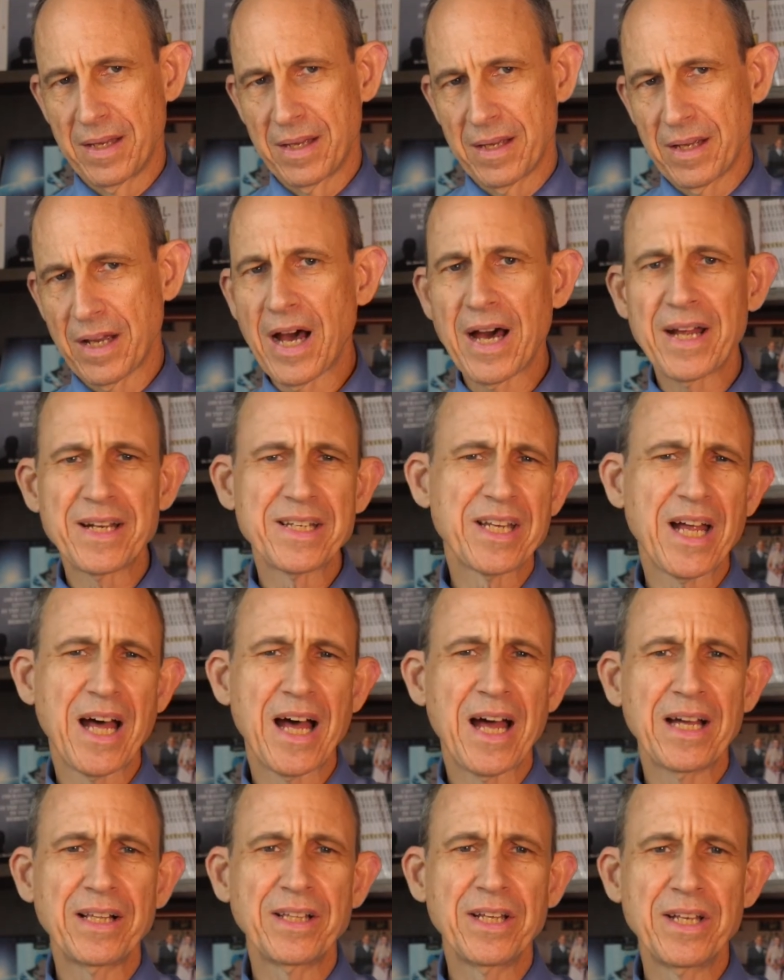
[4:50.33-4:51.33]
God is
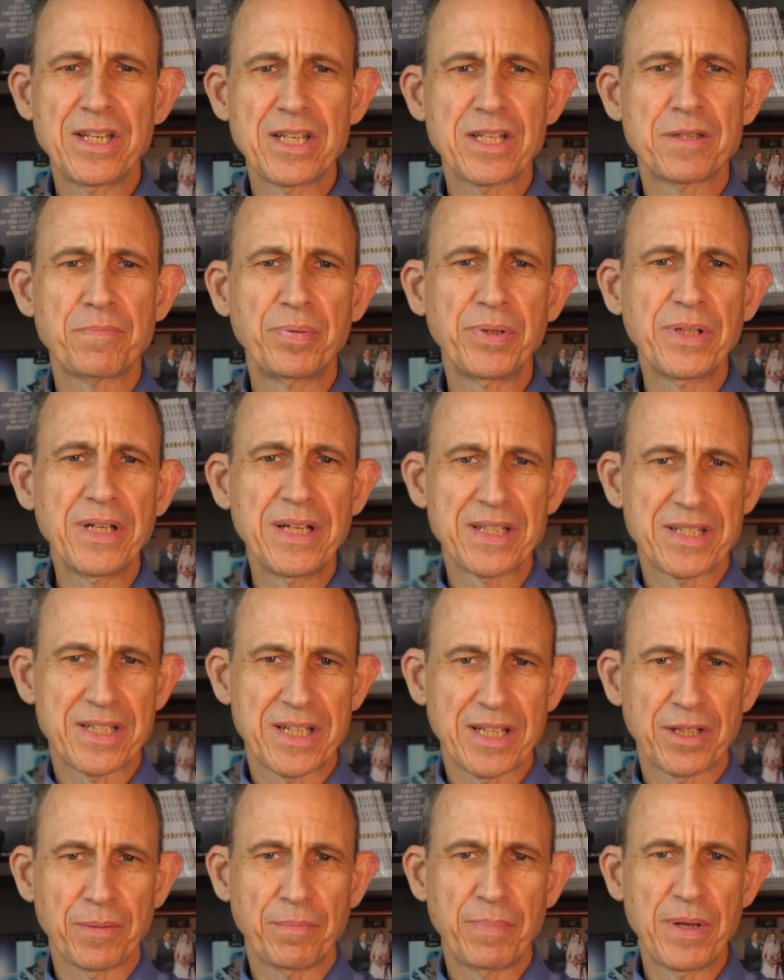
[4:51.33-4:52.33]
highly displeased
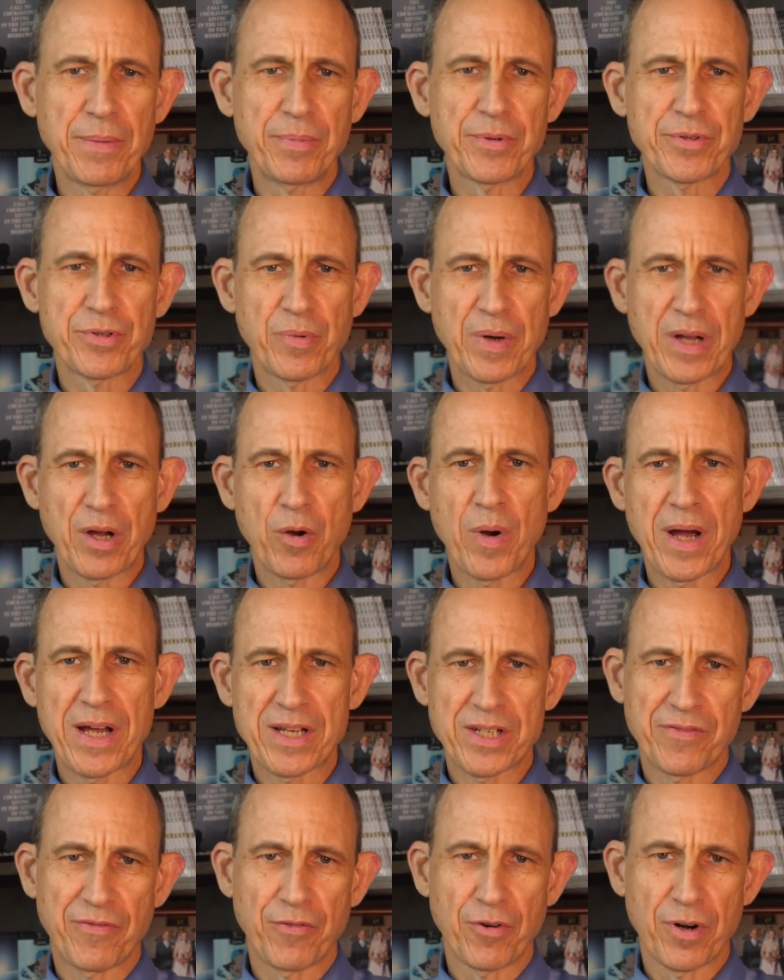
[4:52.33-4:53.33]
at the people's
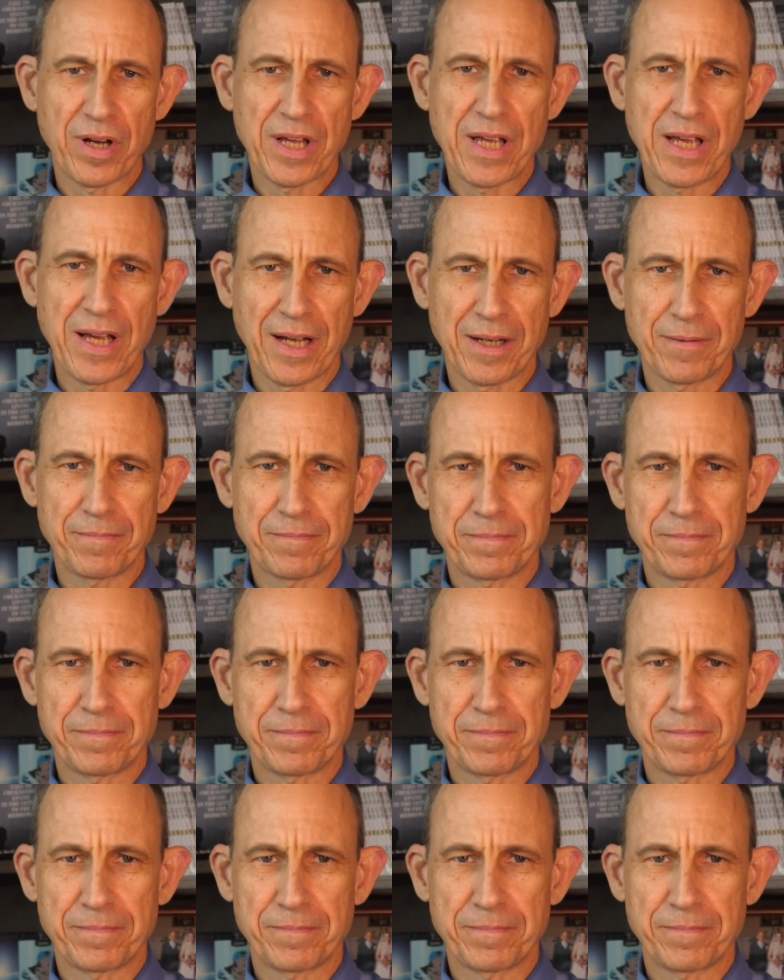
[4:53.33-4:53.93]
request for a king.